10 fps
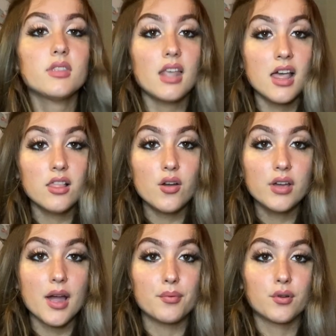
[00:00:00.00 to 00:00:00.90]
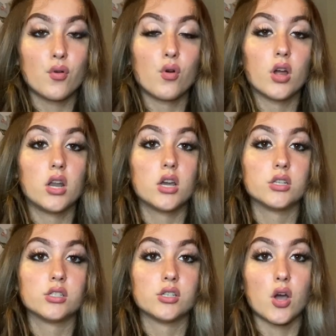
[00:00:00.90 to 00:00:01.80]
Hello, Capricorn.
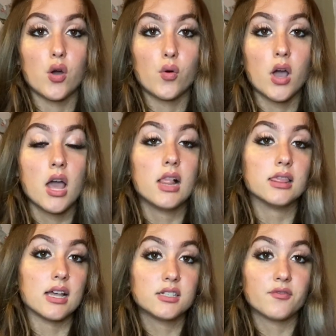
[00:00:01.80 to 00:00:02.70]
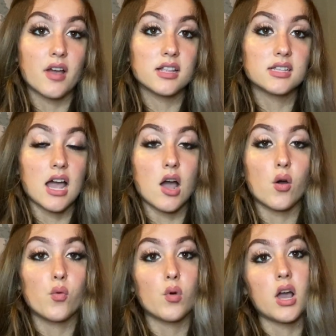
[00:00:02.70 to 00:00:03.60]
So let's find
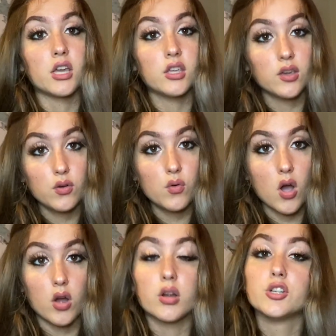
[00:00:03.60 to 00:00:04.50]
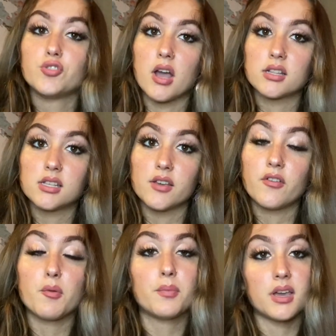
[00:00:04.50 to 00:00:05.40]
out why you are attractive
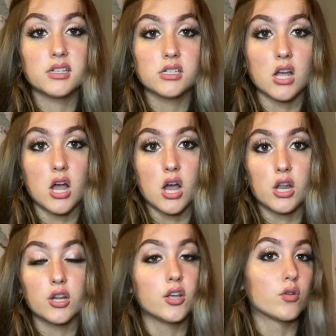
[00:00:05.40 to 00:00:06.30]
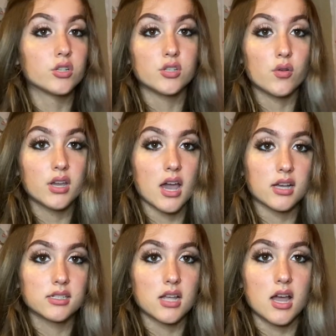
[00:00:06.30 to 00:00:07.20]
based on your
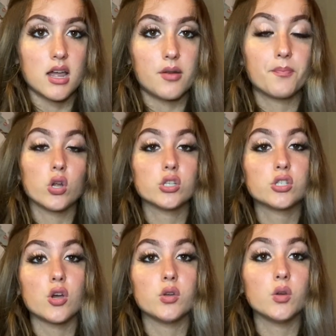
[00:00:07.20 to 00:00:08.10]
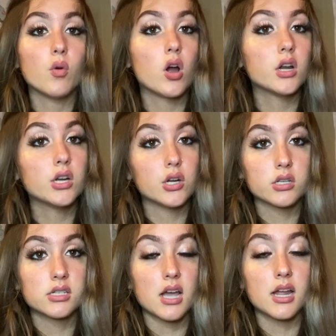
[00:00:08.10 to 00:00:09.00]
zodiac sign. And so you are an
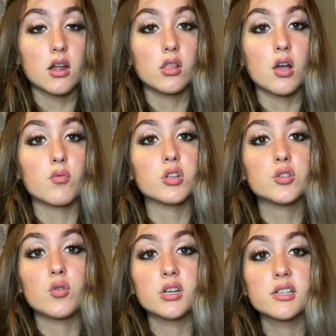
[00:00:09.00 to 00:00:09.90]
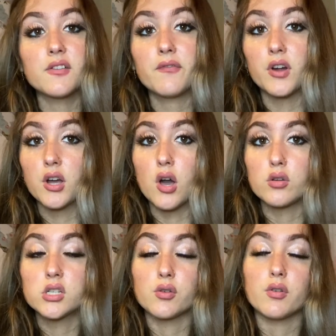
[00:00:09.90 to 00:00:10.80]
earth sign along with Taurus and Virgo,
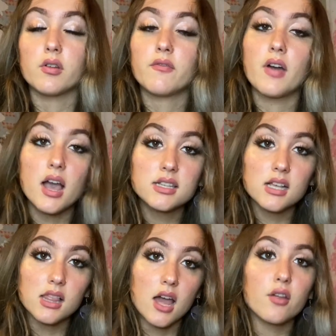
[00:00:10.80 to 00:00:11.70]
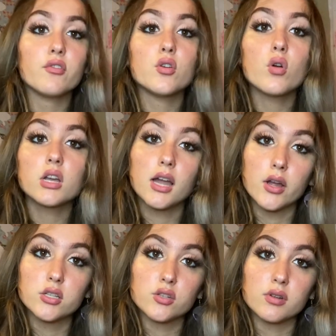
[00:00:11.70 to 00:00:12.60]
so you would find a lot of your
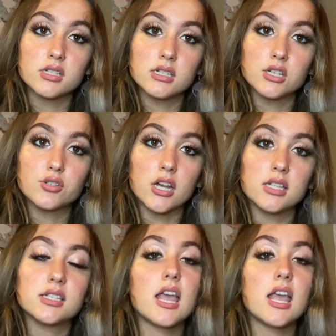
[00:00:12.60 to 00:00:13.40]
characteristic traits